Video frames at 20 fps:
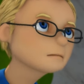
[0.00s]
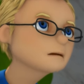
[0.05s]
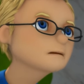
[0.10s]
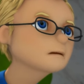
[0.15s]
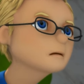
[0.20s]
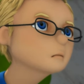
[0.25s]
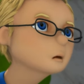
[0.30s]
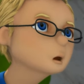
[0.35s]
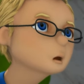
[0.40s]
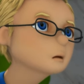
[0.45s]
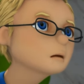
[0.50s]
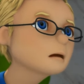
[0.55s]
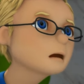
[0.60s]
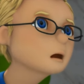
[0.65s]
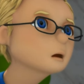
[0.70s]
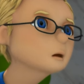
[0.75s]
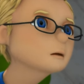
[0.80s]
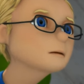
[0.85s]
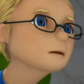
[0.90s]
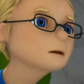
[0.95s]
must have fallen
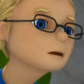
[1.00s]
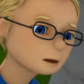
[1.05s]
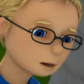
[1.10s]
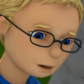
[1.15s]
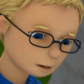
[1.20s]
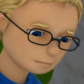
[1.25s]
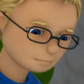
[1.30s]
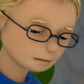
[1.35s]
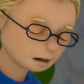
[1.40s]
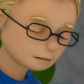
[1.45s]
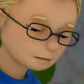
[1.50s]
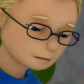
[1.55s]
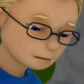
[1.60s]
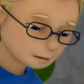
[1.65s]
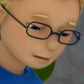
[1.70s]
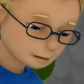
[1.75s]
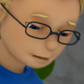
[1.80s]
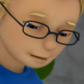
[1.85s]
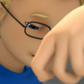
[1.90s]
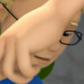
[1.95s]
out. But
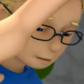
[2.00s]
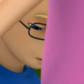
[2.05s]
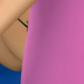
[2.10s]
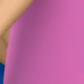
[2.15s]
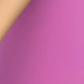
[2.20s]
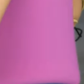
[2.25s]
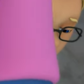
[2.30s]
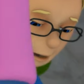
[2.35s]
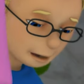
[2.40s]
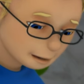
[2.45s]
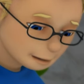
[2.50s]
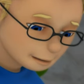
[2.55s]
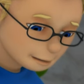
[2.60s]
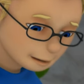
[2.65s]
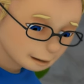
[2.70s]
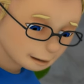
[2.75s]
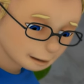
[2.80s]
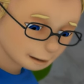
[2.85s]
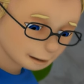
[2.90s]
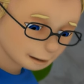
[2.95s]
it's it's not here.